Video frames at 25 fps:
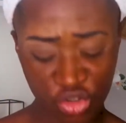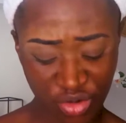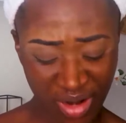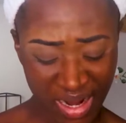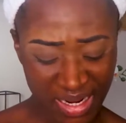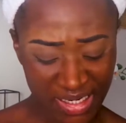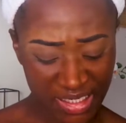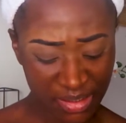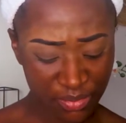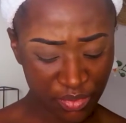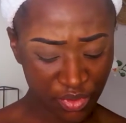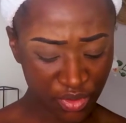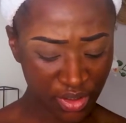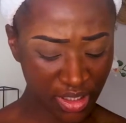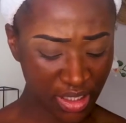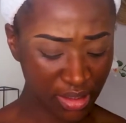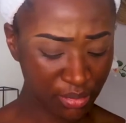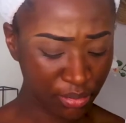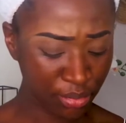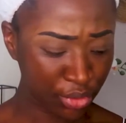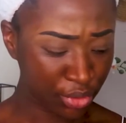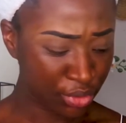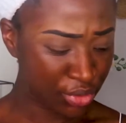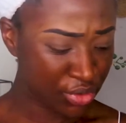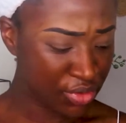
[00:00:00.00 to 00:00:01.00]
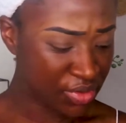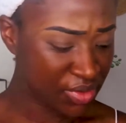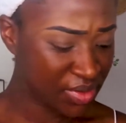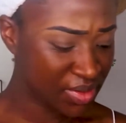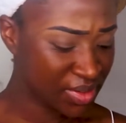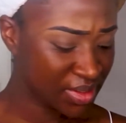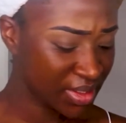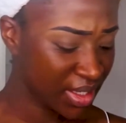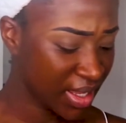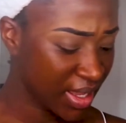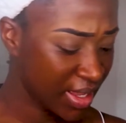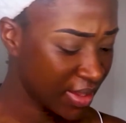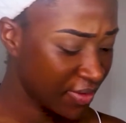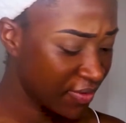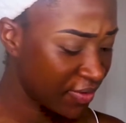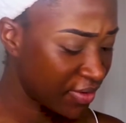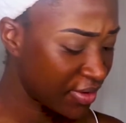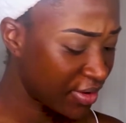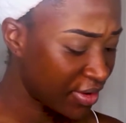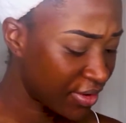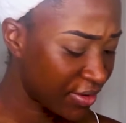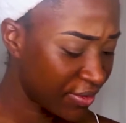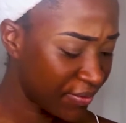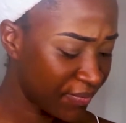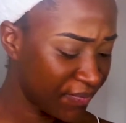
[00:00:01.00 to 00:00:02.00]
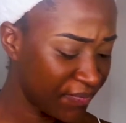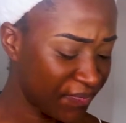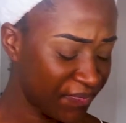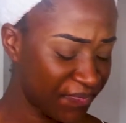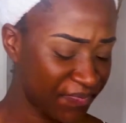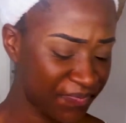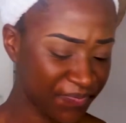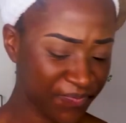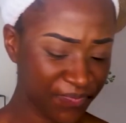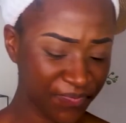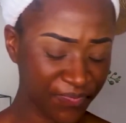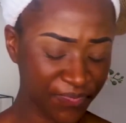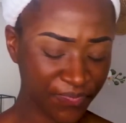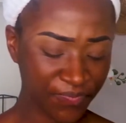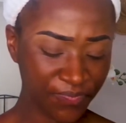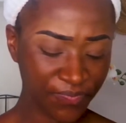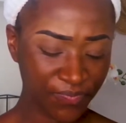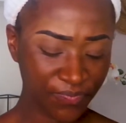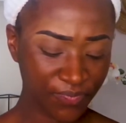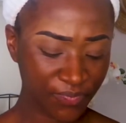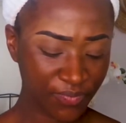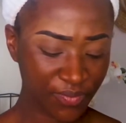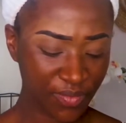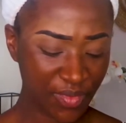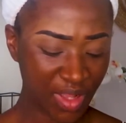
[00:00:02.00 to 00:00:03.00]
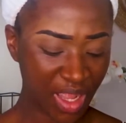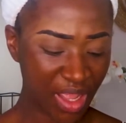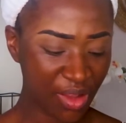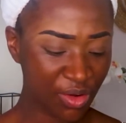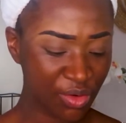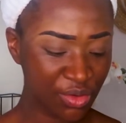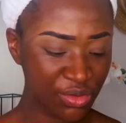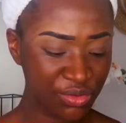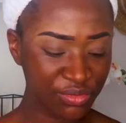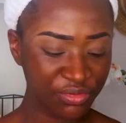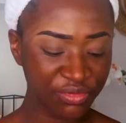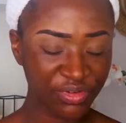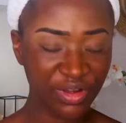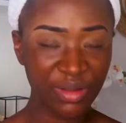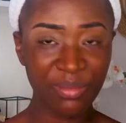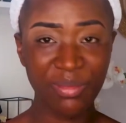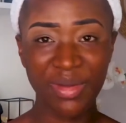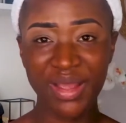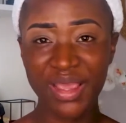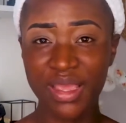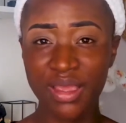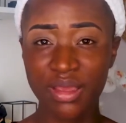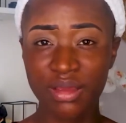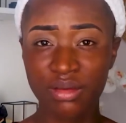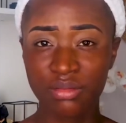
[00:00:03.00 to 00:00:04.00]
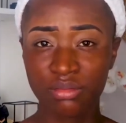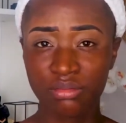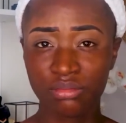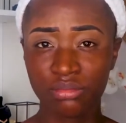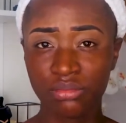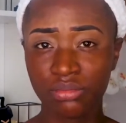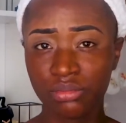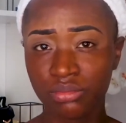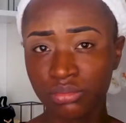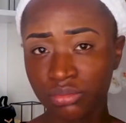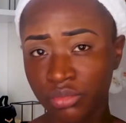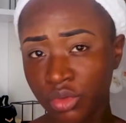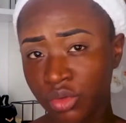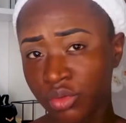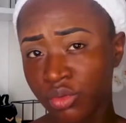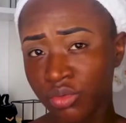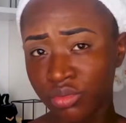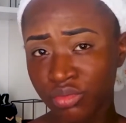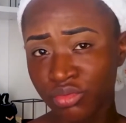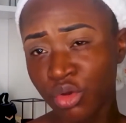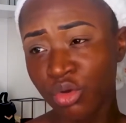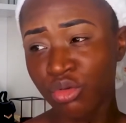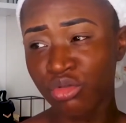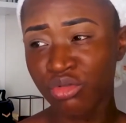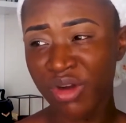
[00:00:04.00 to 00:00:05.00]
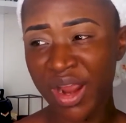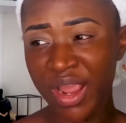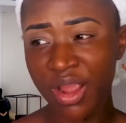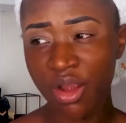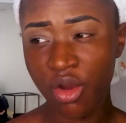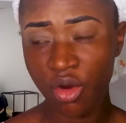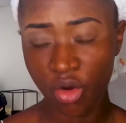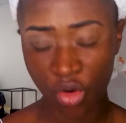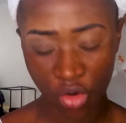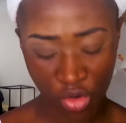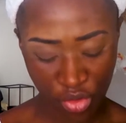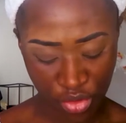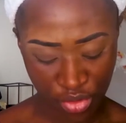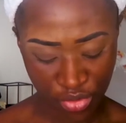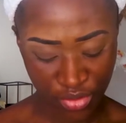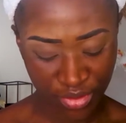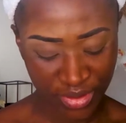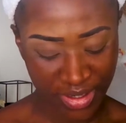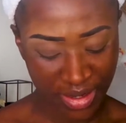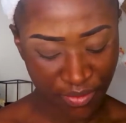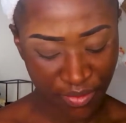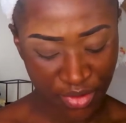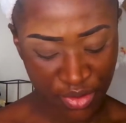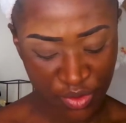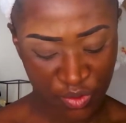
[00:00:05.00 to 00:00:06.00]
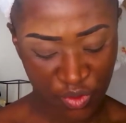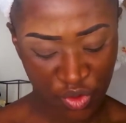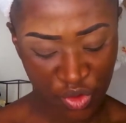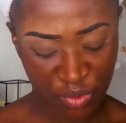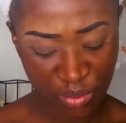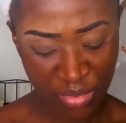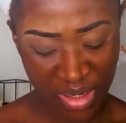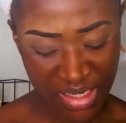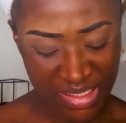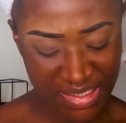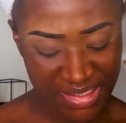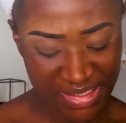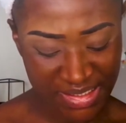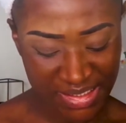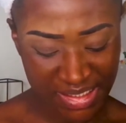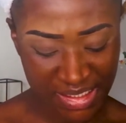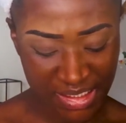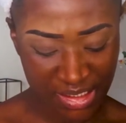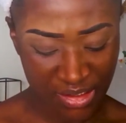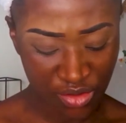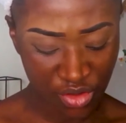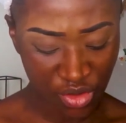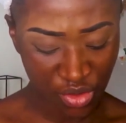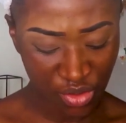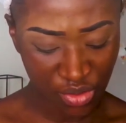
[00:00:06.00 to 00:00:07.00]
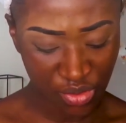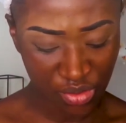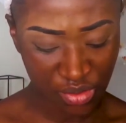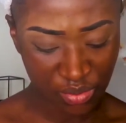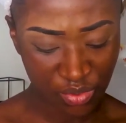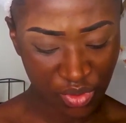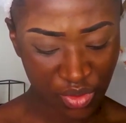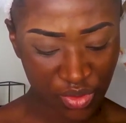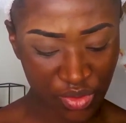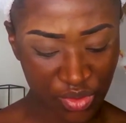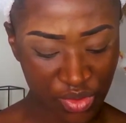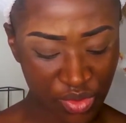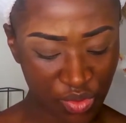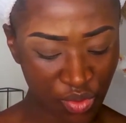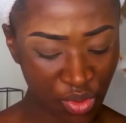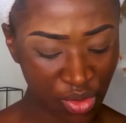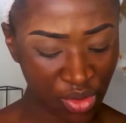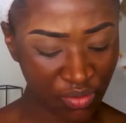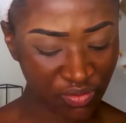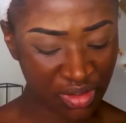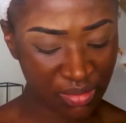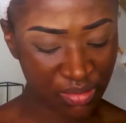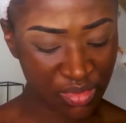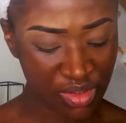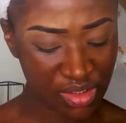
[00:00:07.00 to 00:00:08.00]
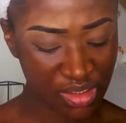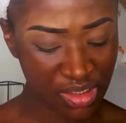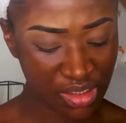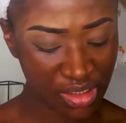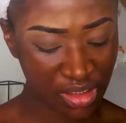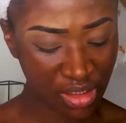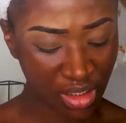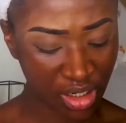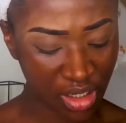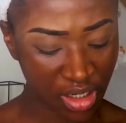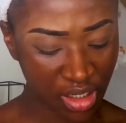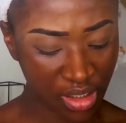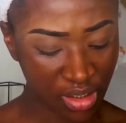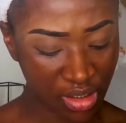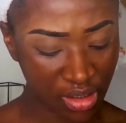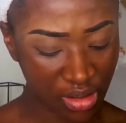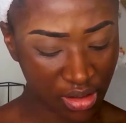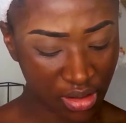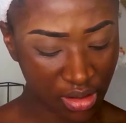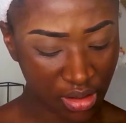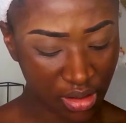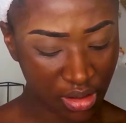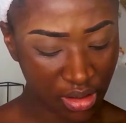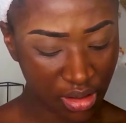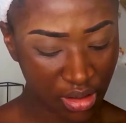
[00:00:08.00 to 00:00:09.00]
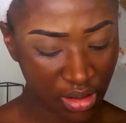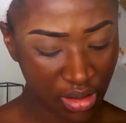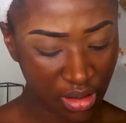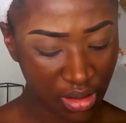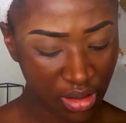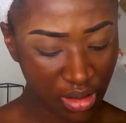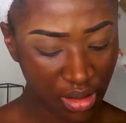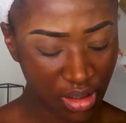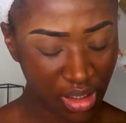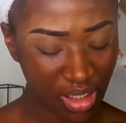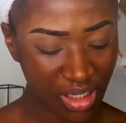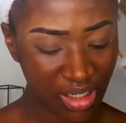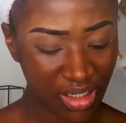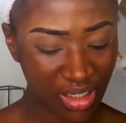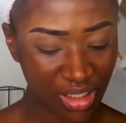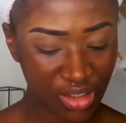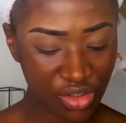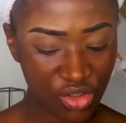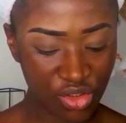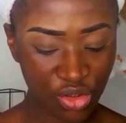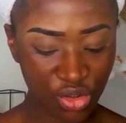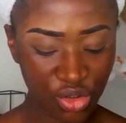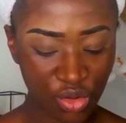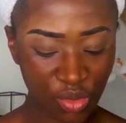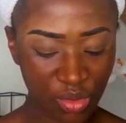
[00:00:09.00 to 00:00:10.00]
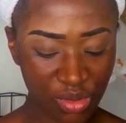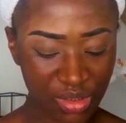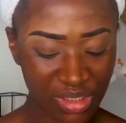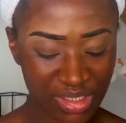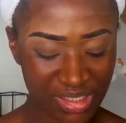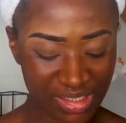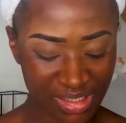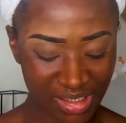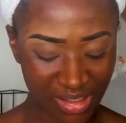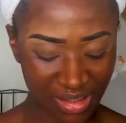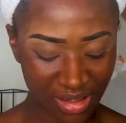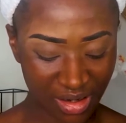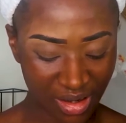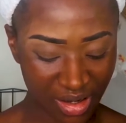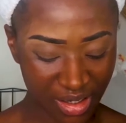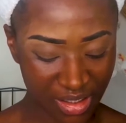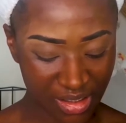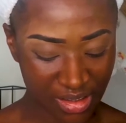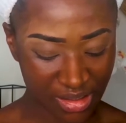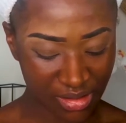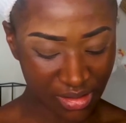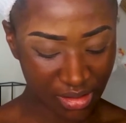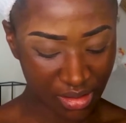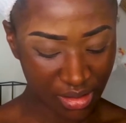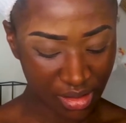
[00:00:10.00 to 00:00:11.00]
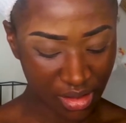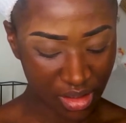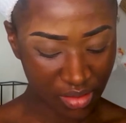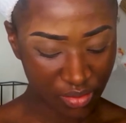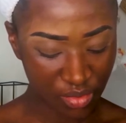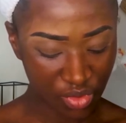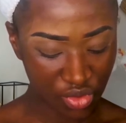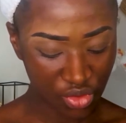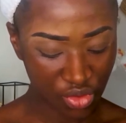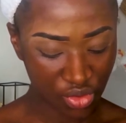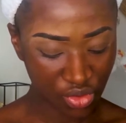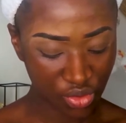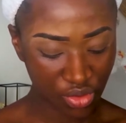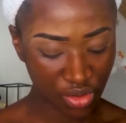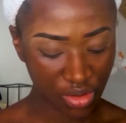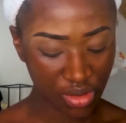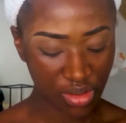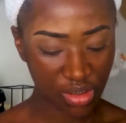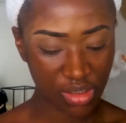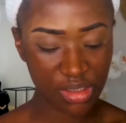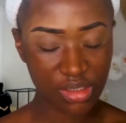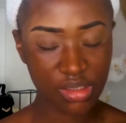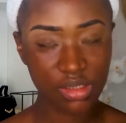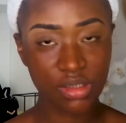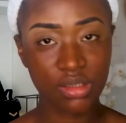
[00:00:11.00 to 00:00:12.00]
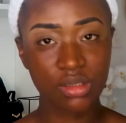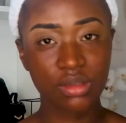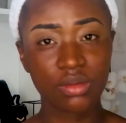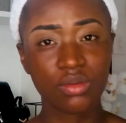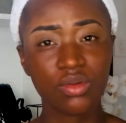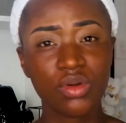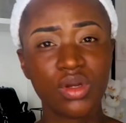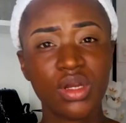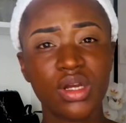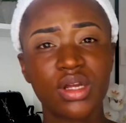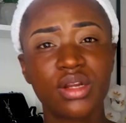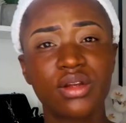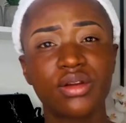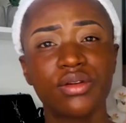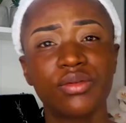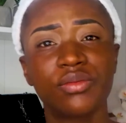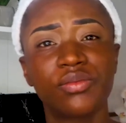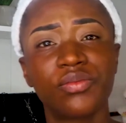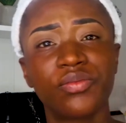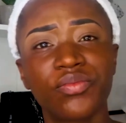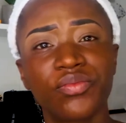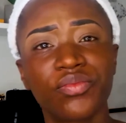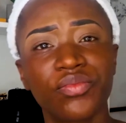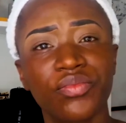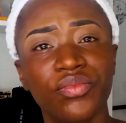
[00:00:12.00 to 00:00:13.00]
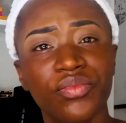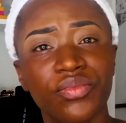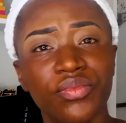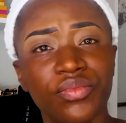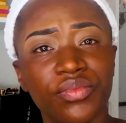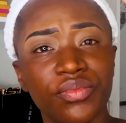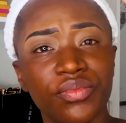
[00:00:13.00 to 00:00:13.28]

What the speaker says: tried them on in Boots, and I couldn't find the right color that went with my skin tone, because one of them is dark and then the other one is light. Let me show you guys. Look at it.